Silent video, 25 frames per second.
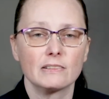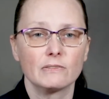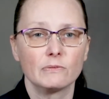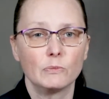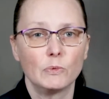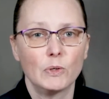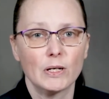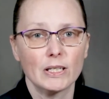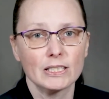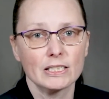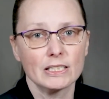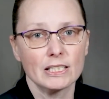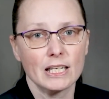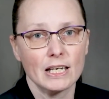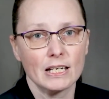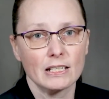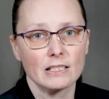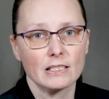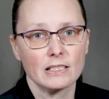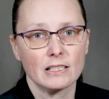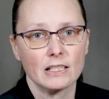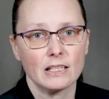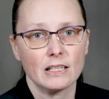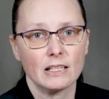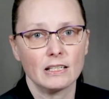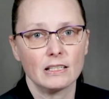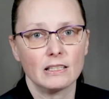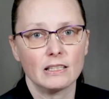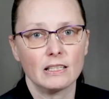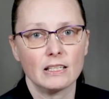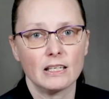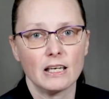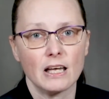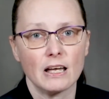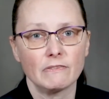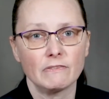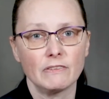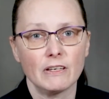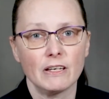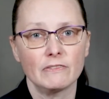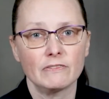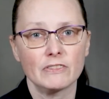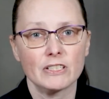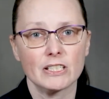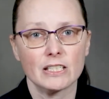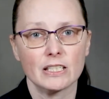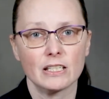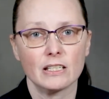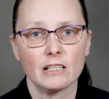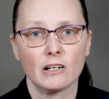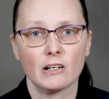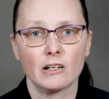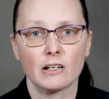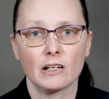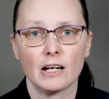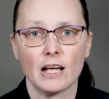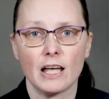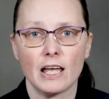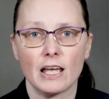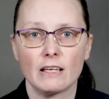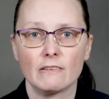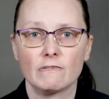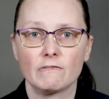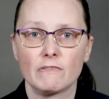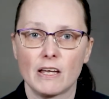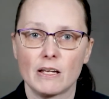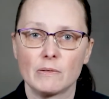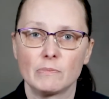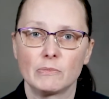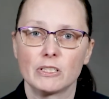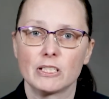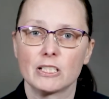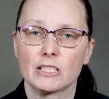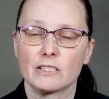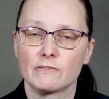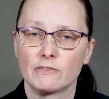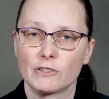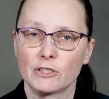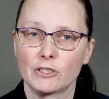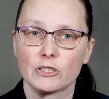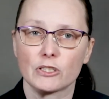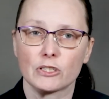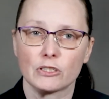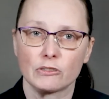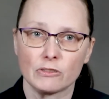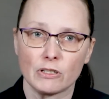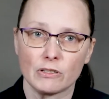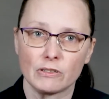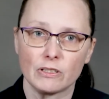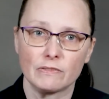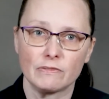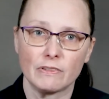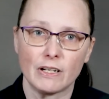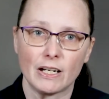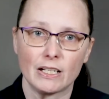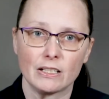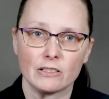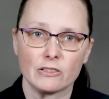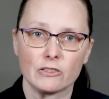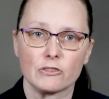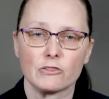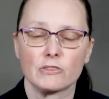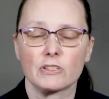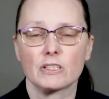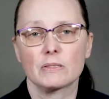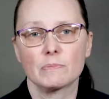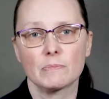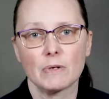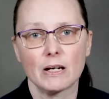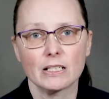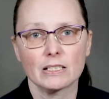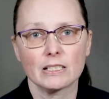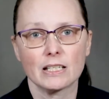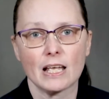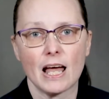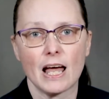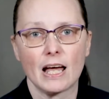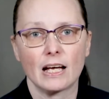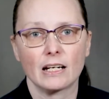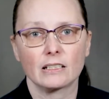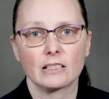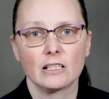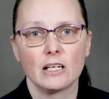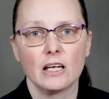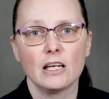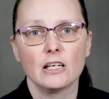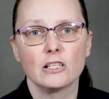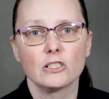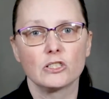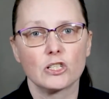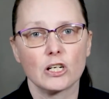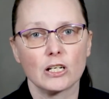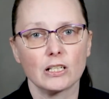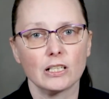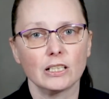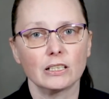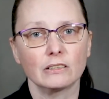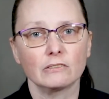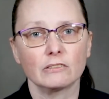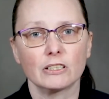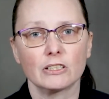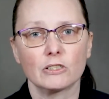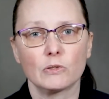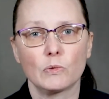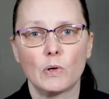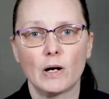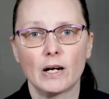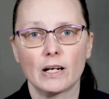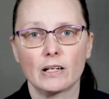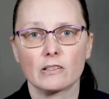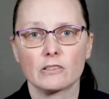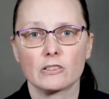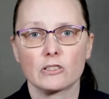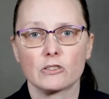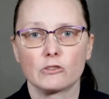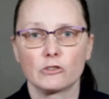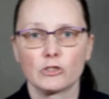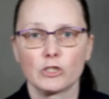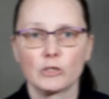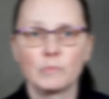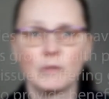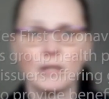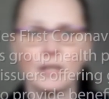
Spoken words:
With testing, the FFCRA Families First Coronavirus Response Act generally requires group